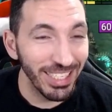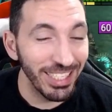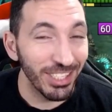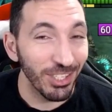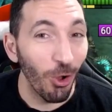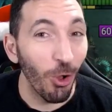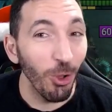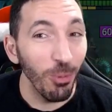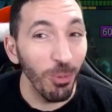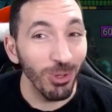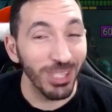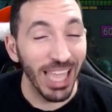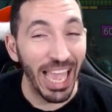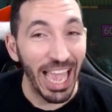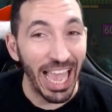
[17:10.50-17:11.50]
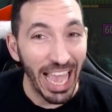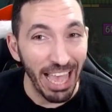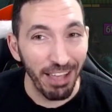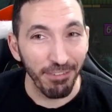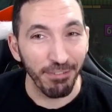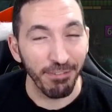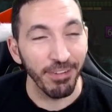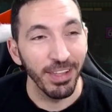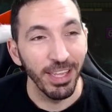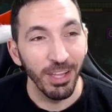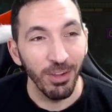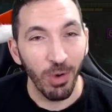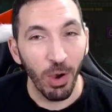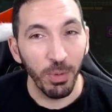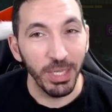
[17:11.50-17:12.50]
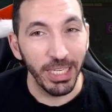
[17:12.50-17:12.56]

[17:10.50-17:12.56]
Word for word: It's almost half what